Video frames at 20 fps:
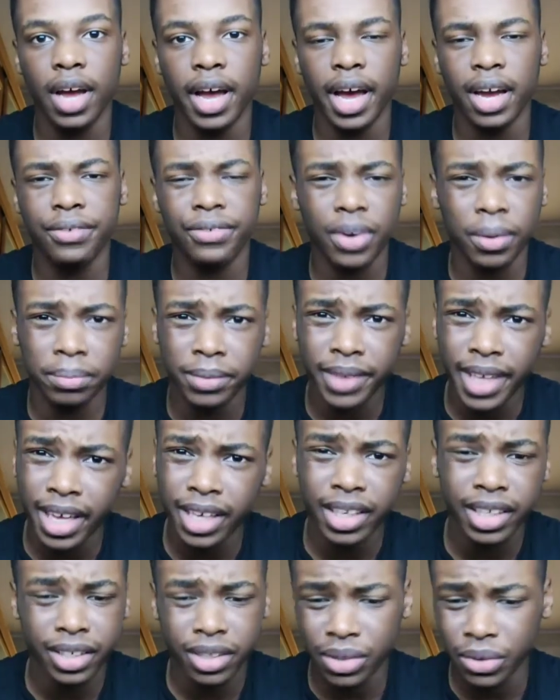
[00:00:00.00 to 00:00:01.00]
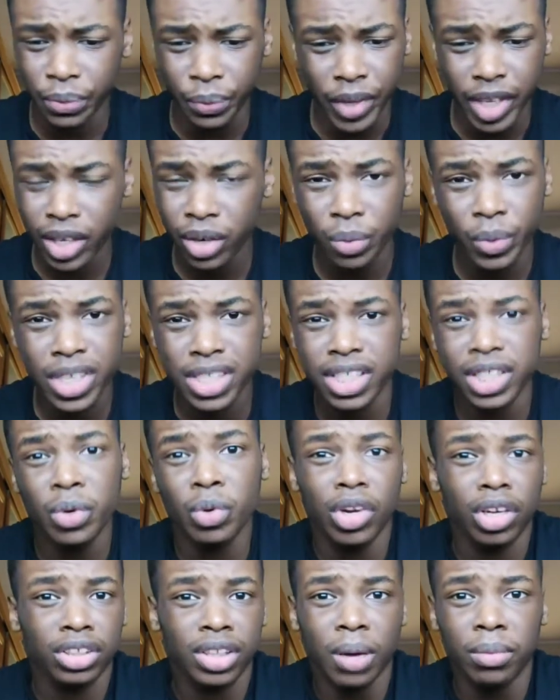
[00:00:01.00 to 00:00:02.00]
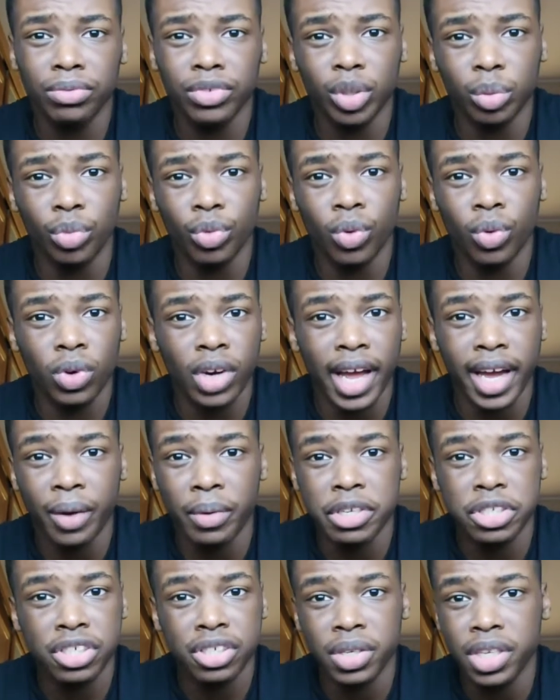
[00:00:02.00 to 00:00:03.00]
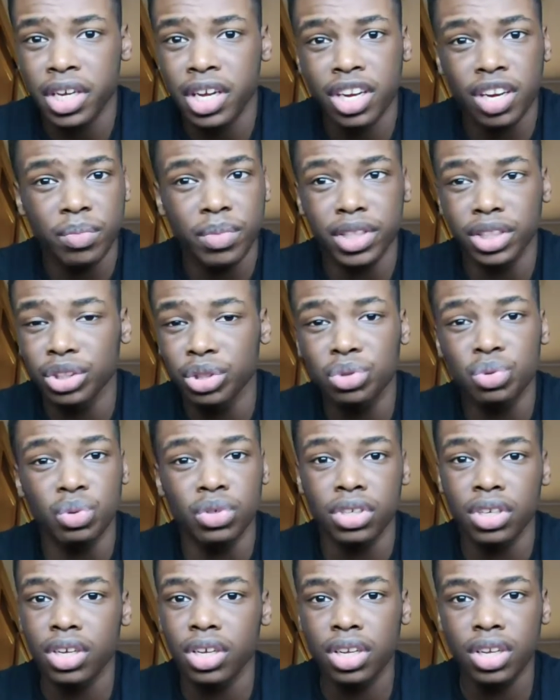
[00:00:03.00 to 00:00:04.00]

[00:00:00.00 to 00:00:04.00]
And from then, we still look comfortable. Like, it could have been two.